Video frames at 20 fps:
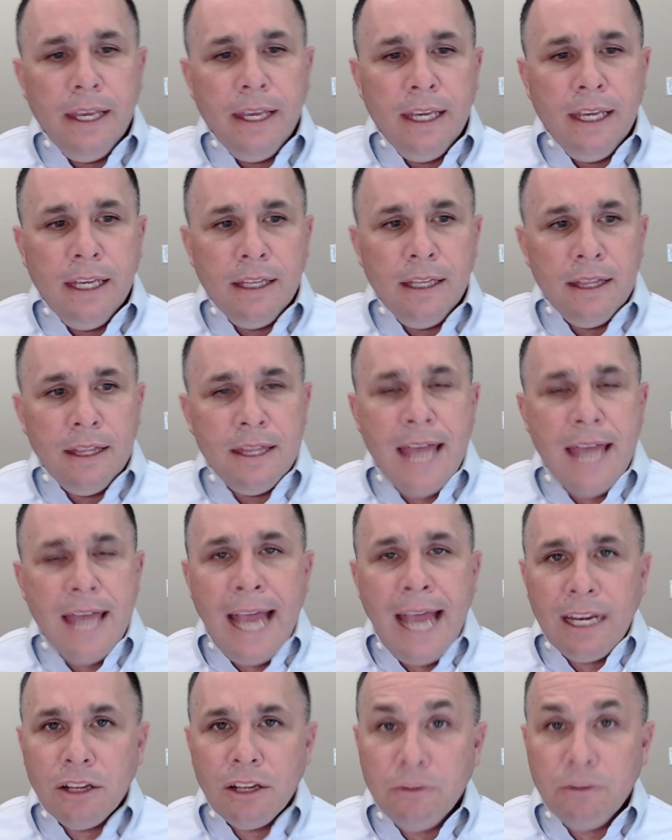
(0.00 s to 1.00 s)
The
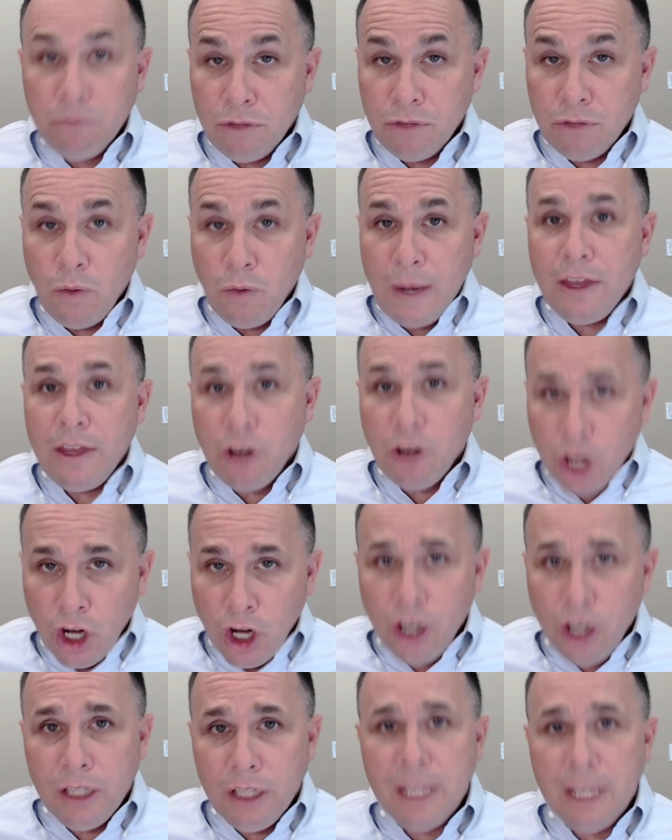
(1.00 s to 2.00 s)
way they're
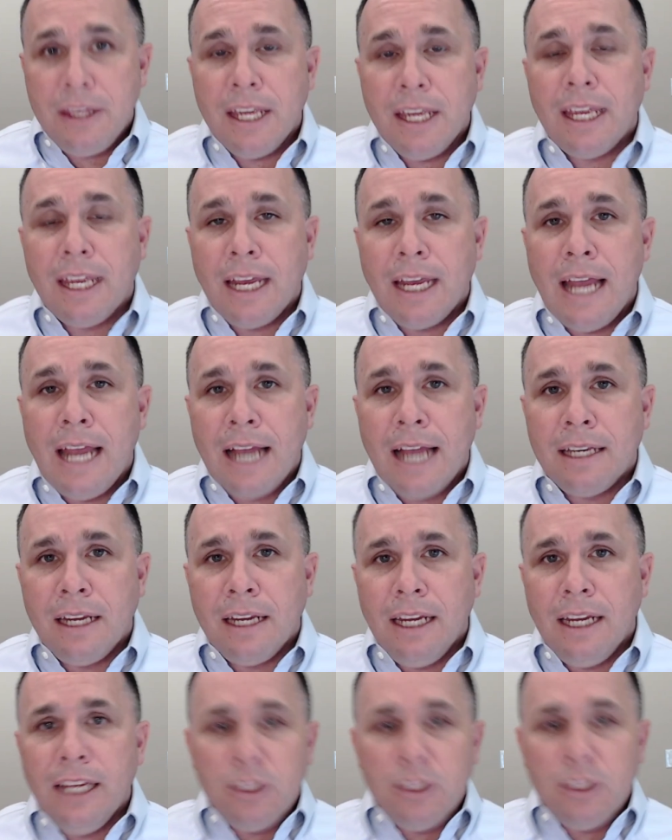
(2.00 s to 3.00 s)
currently thinking and acting
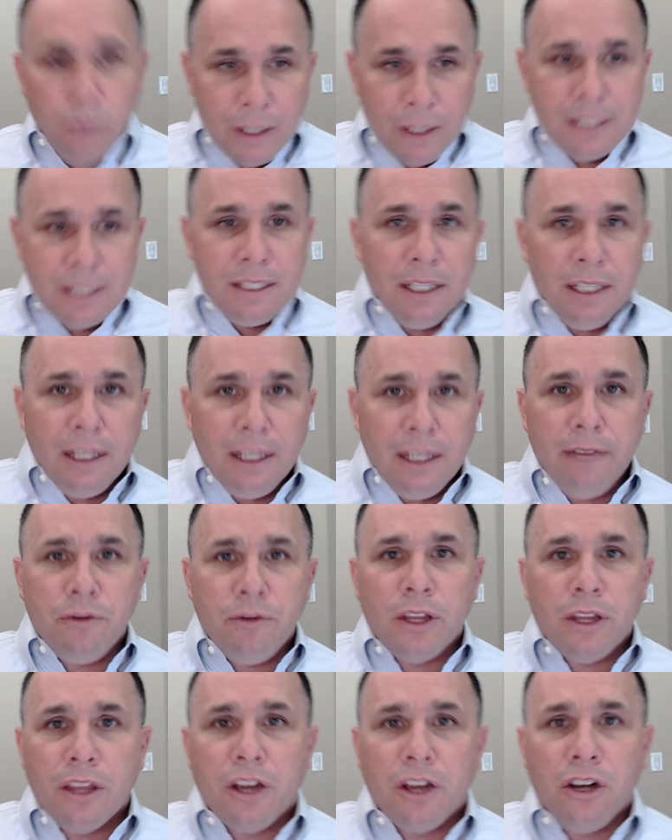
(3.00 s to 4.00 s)
is what's
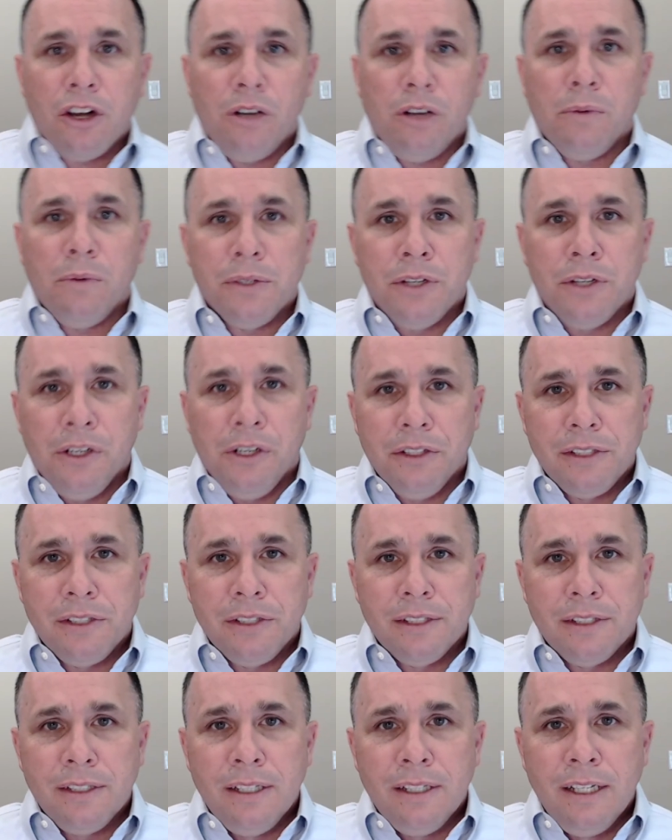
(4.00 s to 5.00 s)
delivering the current results.
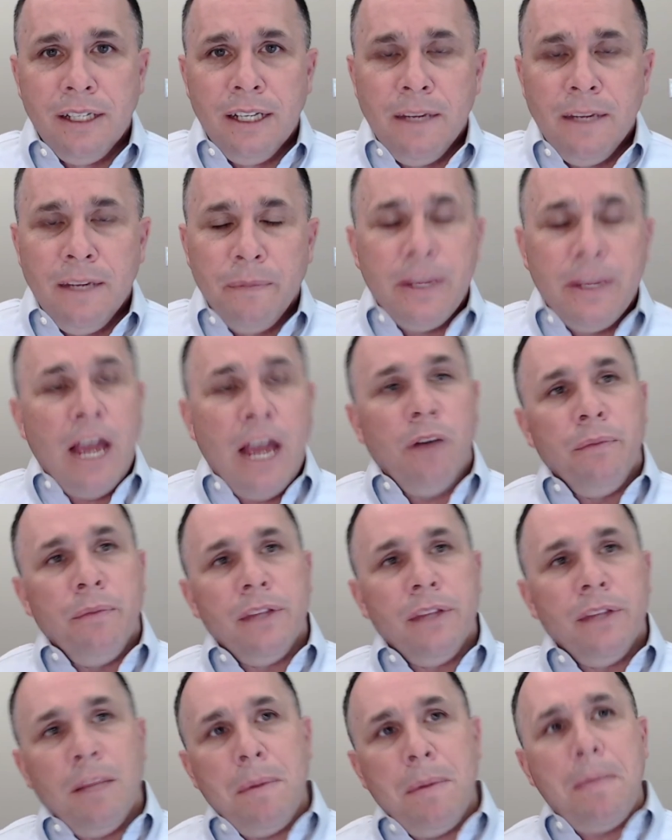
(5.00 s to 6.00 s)
Now,
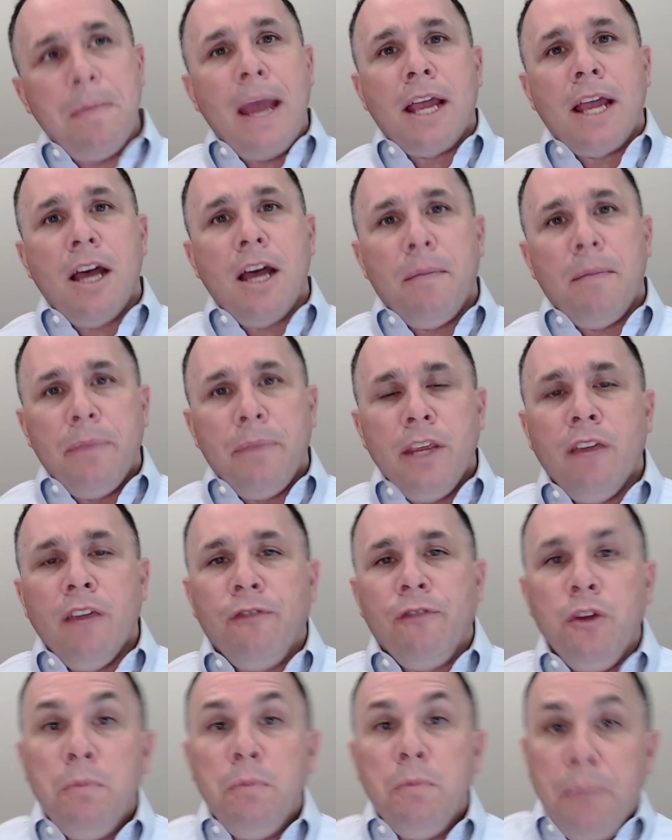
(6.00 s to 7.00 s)
let me back up. If
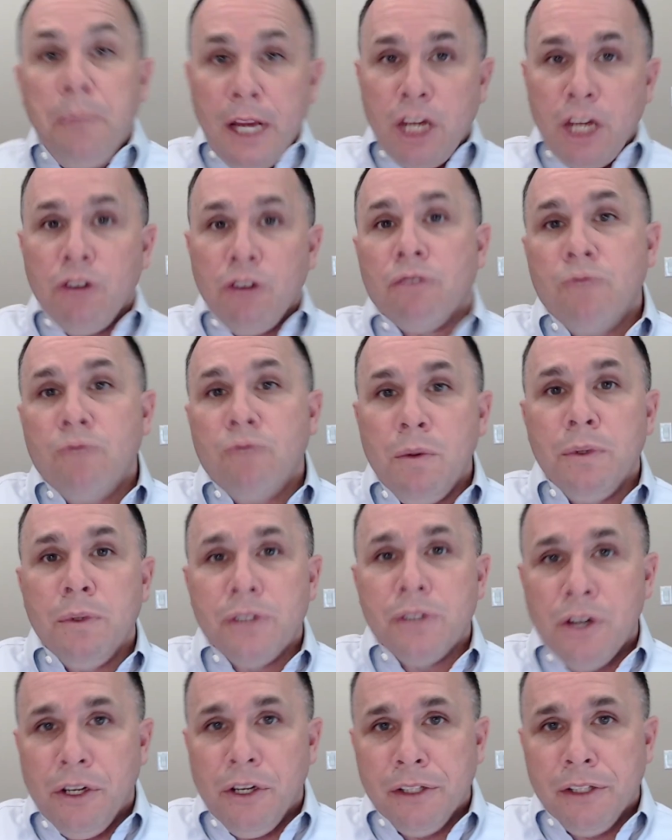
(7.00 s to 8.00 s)
you pick your 3
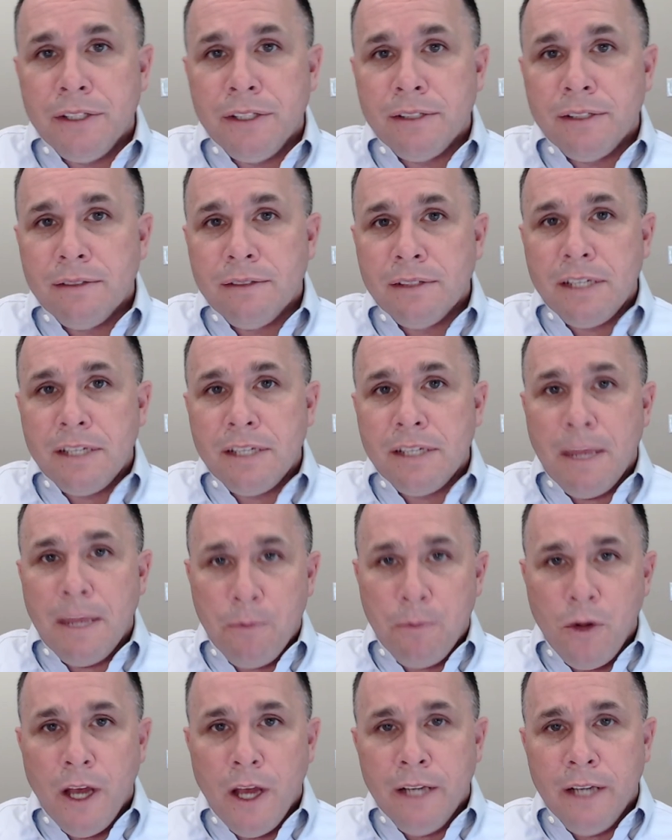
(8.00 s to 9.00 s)
results, step
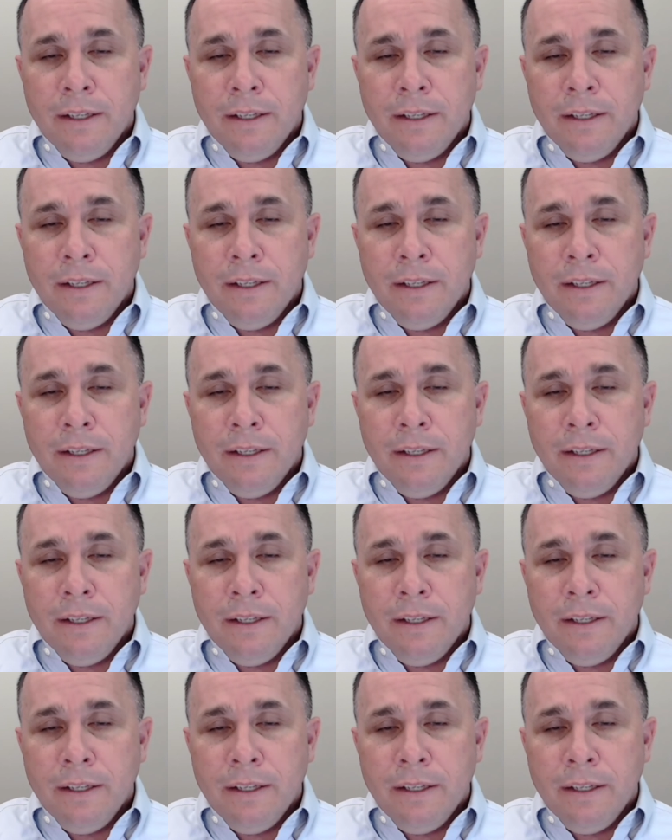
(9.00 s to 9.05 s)
1,